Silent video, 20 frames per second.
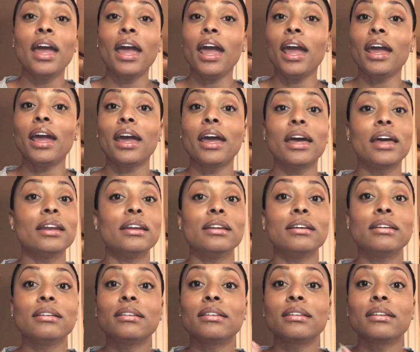and
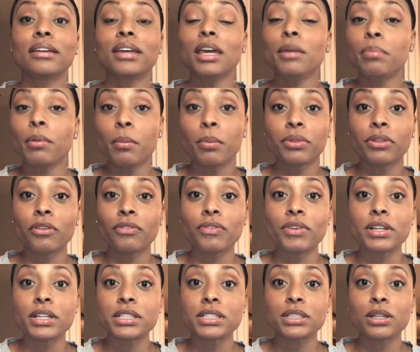keep up with your
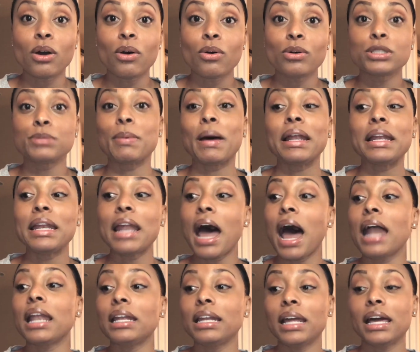fitness goals by
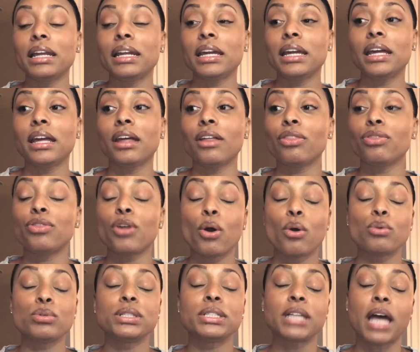not letting
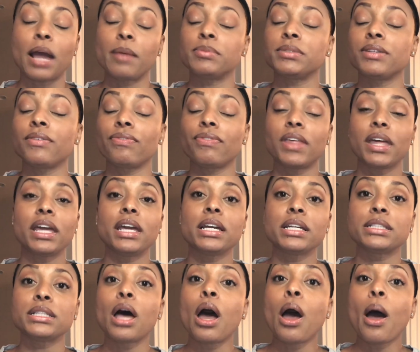those types of
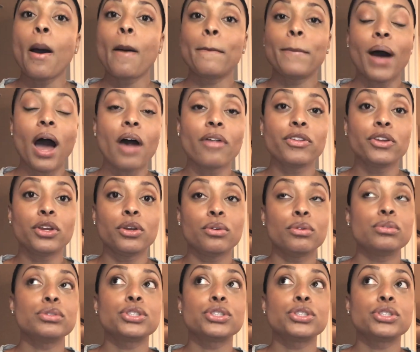things bother you.